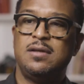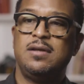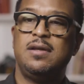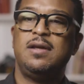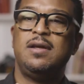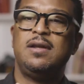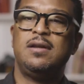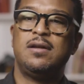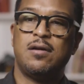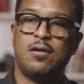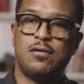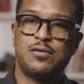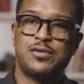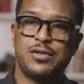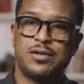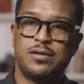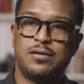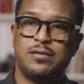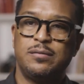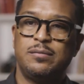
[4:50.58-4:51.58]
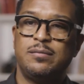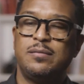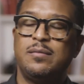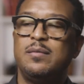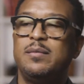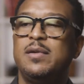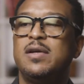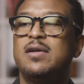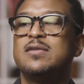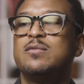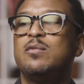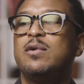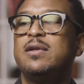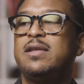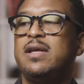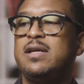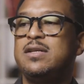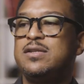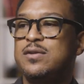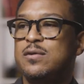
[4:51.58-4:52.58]
in culture, because what
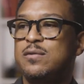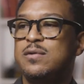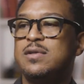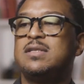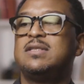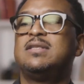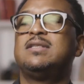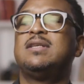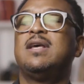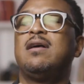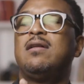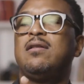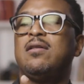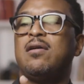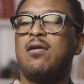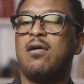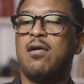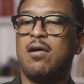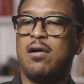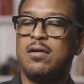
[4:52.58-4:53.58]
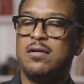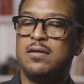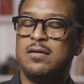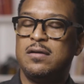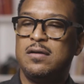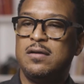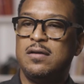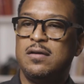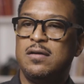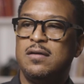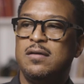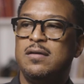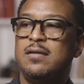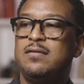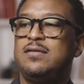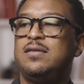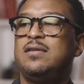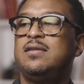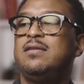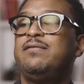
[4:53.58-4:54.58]
they do is sell art
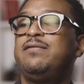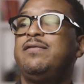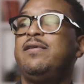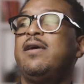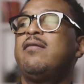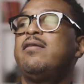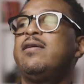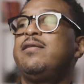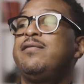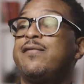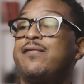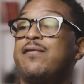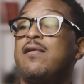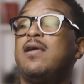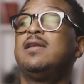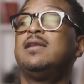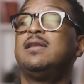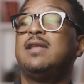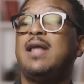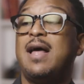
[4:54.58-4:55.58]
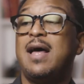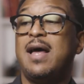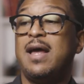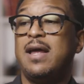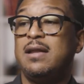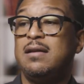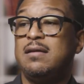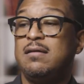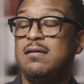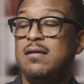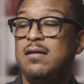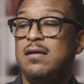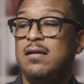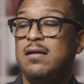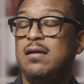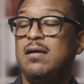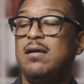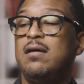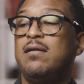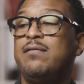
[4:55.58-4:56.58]
to the very front line
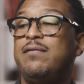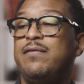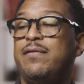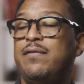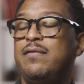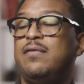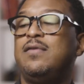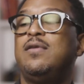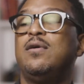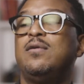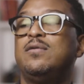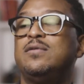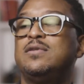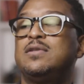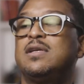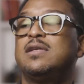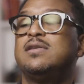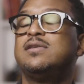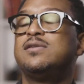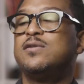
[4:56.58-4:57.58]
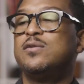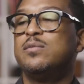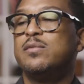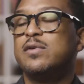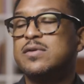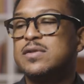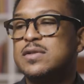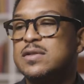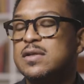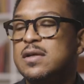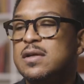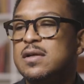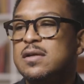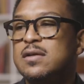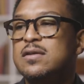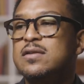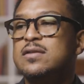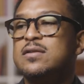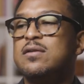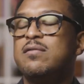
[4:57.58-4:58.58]
of those consumers.
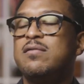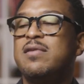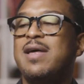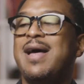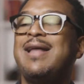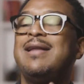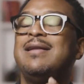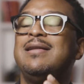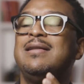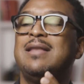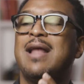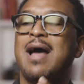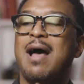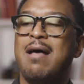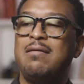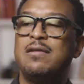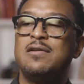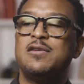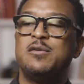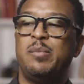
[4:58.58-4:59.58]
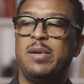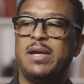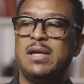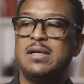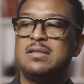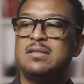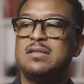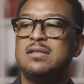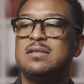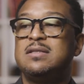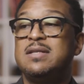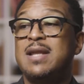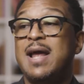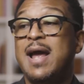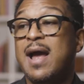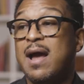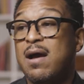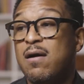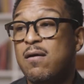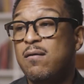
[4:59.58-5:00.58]
So that knowledge base is
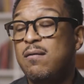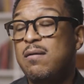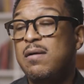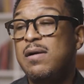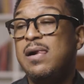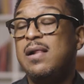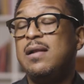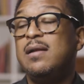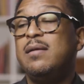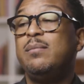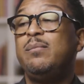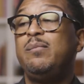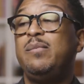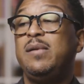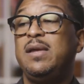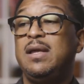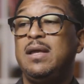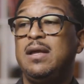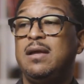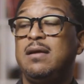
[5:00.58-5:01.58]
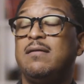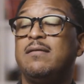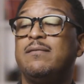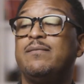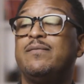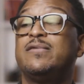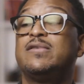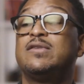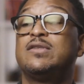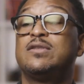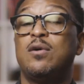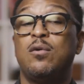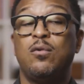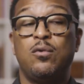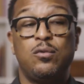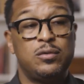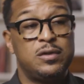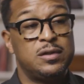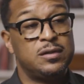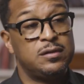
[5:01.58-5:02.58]
now being
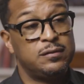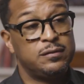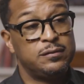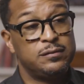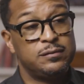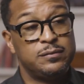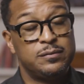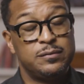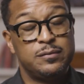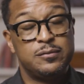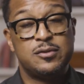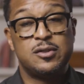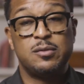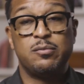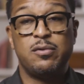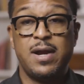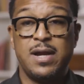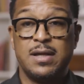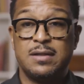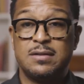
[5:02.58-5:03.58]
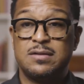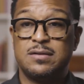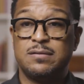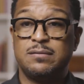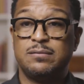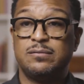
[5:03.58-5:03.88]
sold to brands,